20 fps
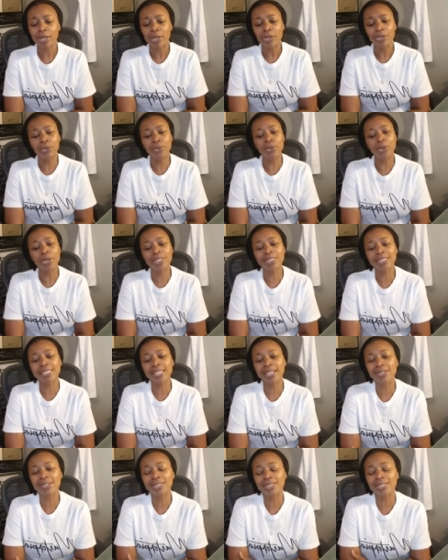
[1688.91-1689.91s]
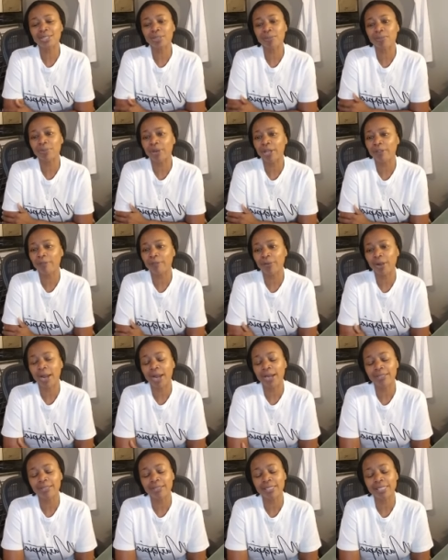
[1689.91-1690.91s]
Your word tells us to pray for
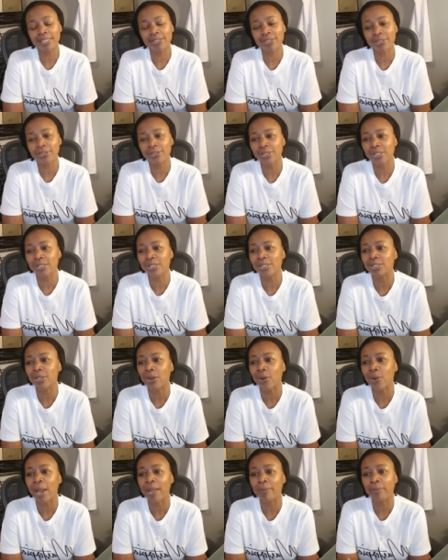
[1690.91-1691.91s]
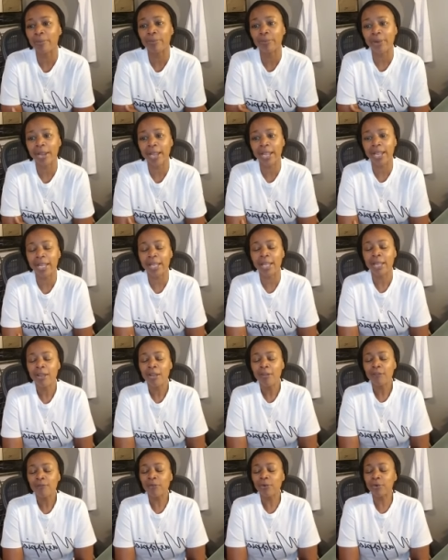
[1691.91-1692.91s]
our leaders. And so I pray
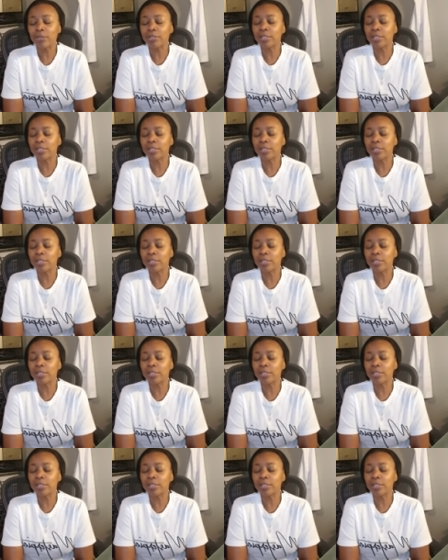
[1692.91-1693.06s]
for